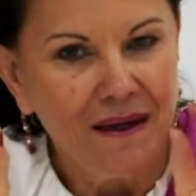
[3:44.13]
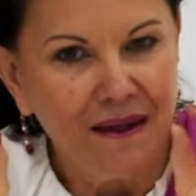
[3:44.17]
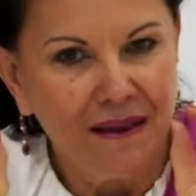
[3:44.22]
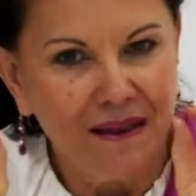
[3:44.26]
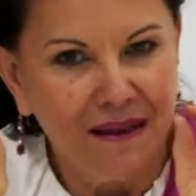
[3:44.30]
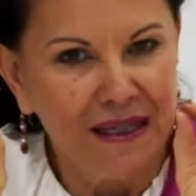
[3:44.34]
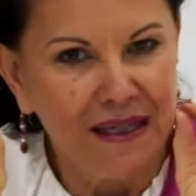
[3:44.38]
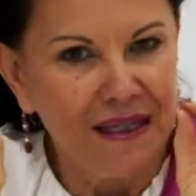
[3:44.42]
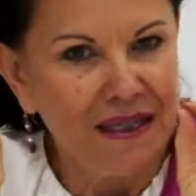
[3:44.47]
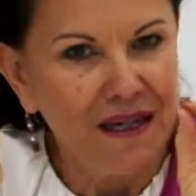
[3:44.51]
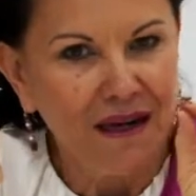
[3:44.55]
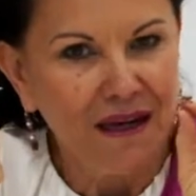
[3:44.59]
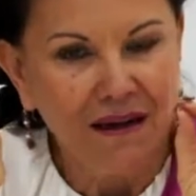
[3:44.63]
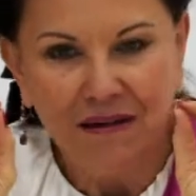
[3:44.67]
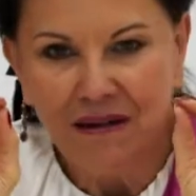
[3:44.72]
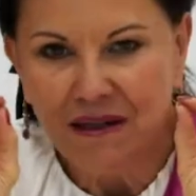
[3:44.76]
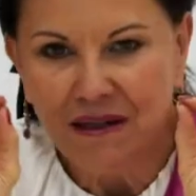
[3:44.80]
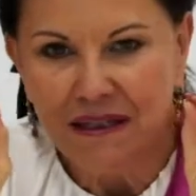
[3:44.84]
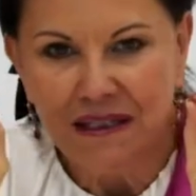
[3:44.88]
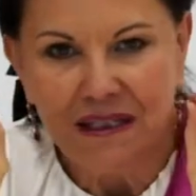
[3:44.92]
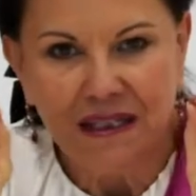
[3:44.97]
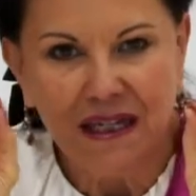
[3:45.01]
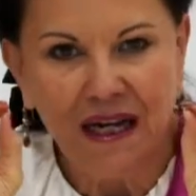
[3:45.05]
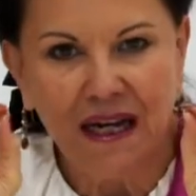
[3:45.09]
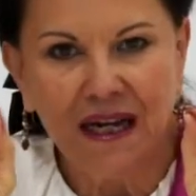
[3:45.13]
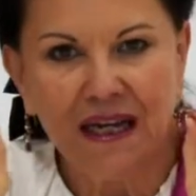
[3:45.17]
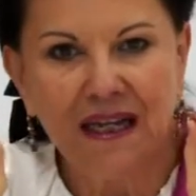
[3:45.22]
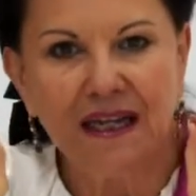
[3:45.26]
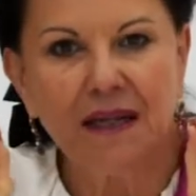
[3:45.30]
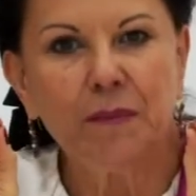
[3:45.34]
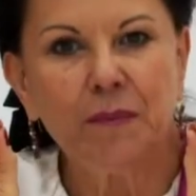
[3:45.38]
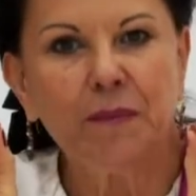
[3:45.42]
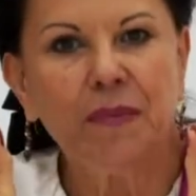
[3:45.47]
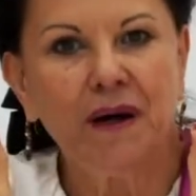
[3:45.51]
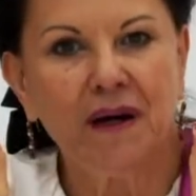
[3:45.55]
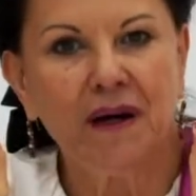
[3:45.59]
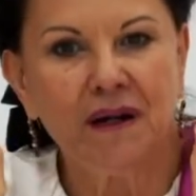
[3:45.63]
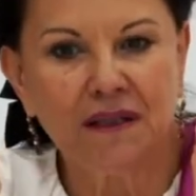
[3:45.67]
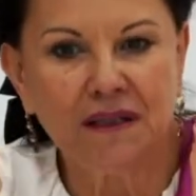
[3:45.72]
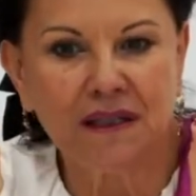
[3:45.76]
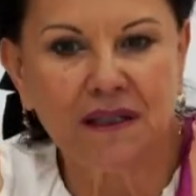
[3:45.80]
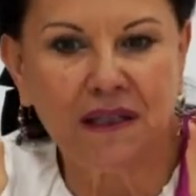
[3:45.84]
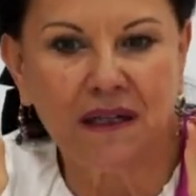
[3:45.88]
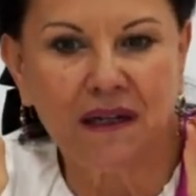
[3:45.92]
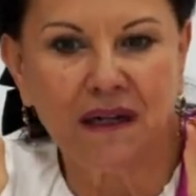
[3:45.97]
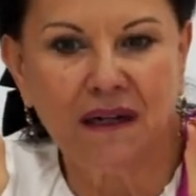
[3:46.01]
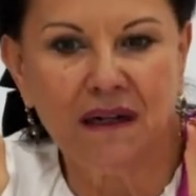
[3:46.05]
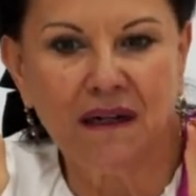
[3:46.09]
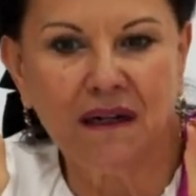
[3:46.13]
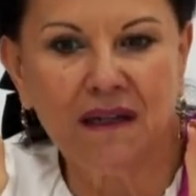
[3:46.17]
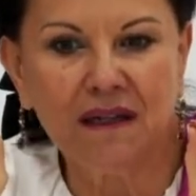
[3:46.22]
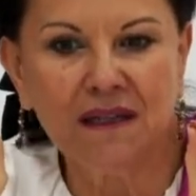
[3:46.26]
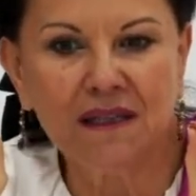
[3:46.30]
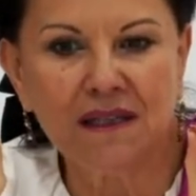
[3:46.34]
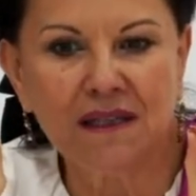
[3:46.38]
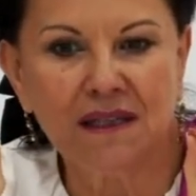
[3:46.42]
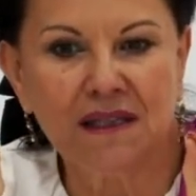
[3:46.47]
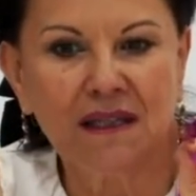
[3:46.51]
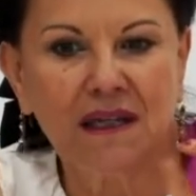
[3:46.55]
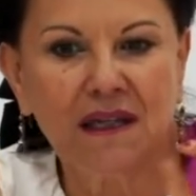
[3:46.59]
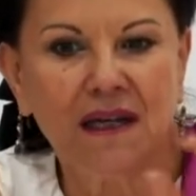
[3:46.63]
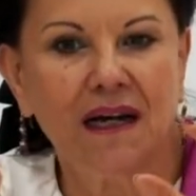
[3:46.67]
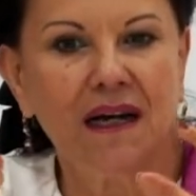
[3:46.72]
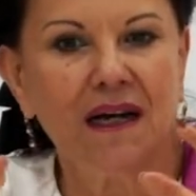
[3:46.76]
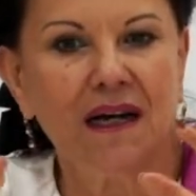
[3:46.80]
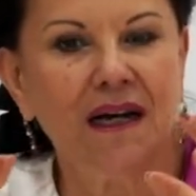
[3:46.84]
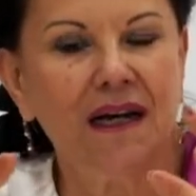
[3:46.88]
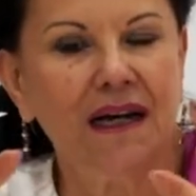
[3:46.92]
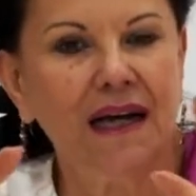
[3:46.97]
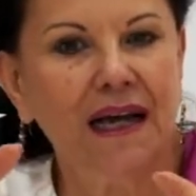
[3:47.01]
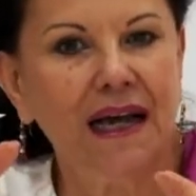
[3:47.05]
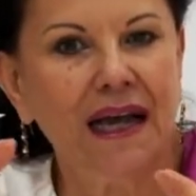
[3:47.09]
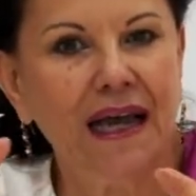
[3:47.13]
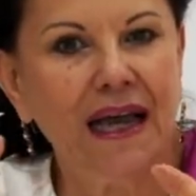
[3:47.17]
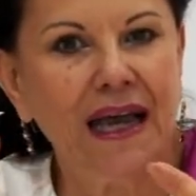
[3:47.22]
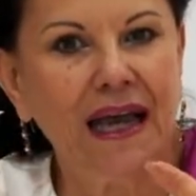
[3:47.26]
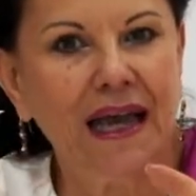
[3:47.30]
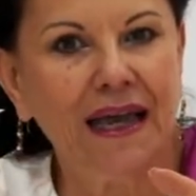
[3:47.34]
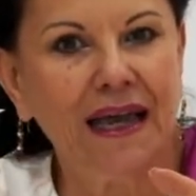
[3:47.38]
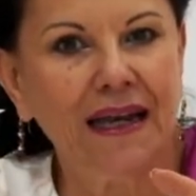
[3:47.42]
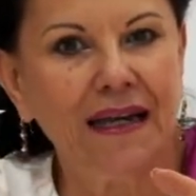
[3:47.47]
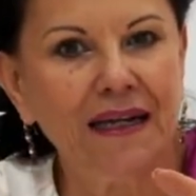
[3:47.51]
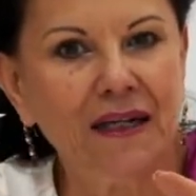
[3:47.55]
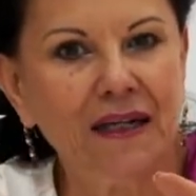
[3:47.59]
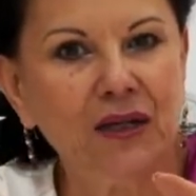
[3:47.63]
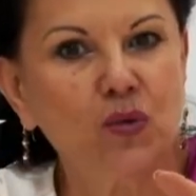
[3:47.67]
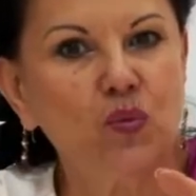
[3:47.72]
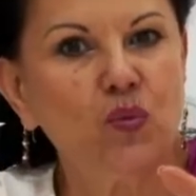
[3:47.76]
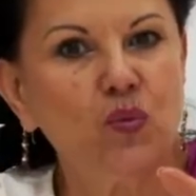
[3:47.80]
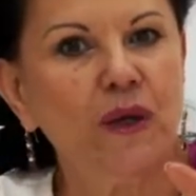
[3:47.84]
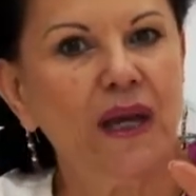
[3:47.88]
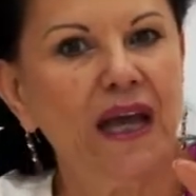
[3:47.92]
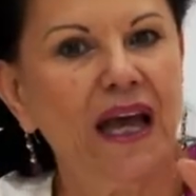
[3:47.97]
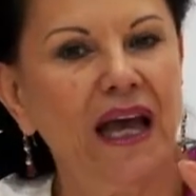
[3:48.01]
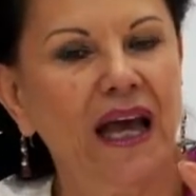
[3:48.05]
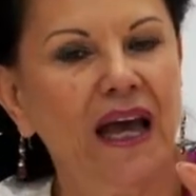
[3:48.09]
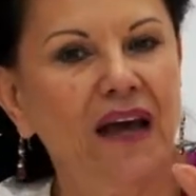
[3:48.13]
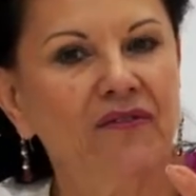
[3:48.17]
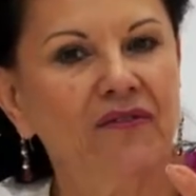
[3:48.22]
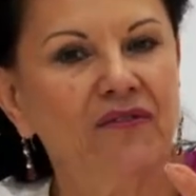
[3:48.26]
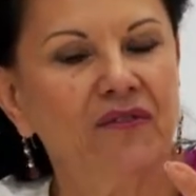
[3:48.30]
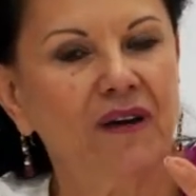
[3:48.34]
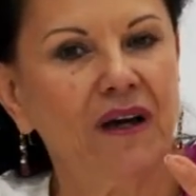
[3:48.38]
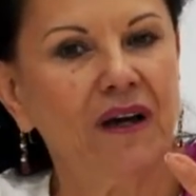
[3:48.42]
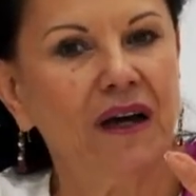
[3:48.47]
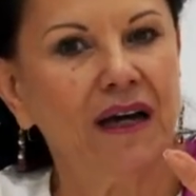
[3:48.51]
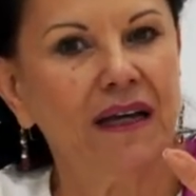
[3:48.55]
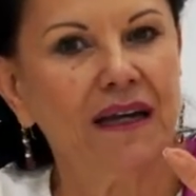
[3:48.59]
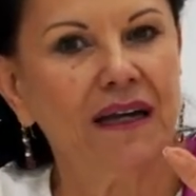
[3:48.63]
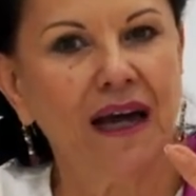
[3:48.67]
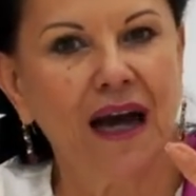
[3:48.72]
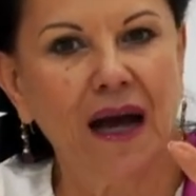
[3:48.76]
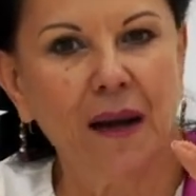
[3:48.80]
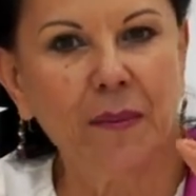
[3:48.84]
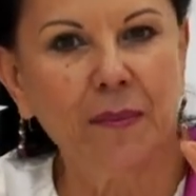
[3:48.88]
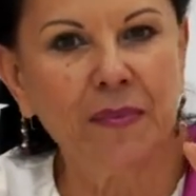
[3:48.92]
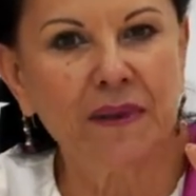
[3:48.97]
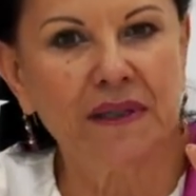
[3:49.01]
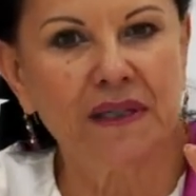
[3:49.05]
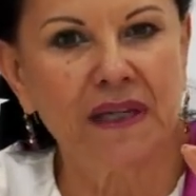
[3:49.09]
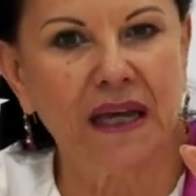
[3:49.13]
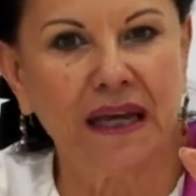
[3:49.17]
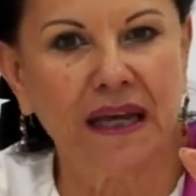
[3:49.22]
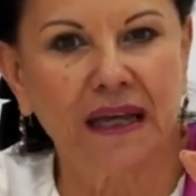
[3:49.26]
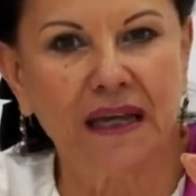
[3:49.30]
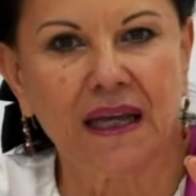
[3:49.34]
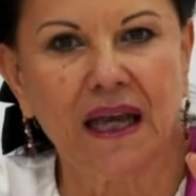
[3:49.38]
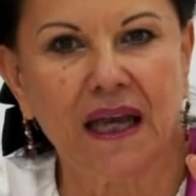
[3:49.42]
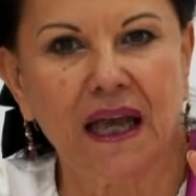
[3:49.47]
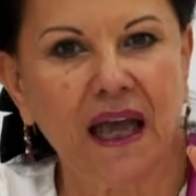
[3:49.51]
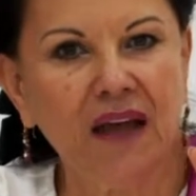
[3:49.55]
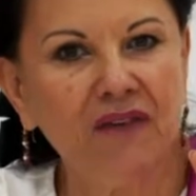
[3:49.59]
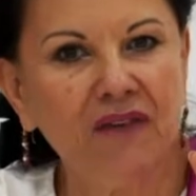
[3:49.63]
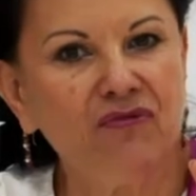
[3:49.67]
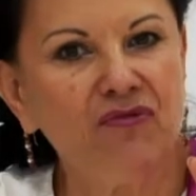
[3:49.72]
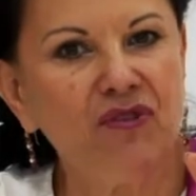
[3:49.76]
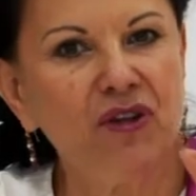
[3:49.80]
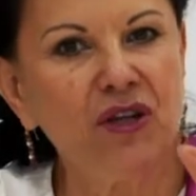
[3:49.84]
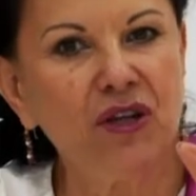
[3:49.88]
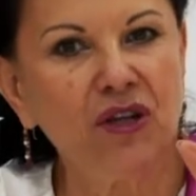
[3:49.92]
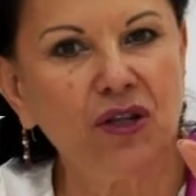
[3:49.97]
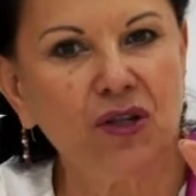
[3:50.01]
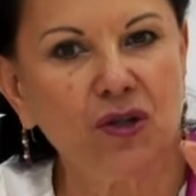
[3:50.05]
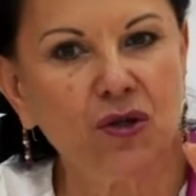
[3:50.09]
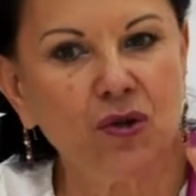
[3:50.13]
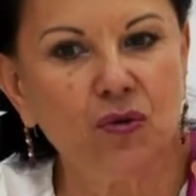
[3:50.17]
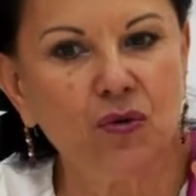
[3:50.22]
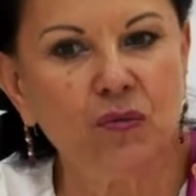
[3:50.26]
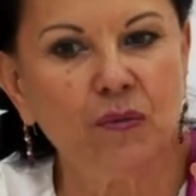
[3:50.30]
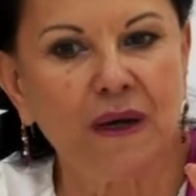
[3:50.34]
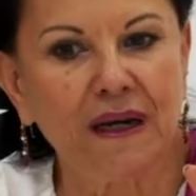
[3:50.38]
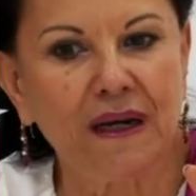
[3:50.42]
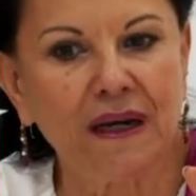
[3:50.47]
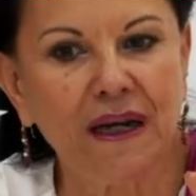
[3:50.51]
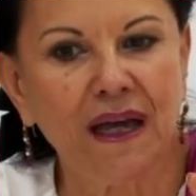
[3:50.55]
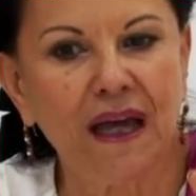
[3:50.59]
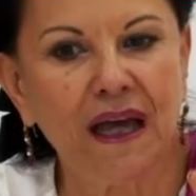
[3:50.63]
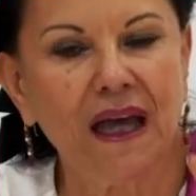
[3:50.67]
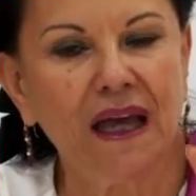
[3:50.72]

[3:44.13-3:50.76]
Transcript: These are tiny particles, and we have an uptake, every human,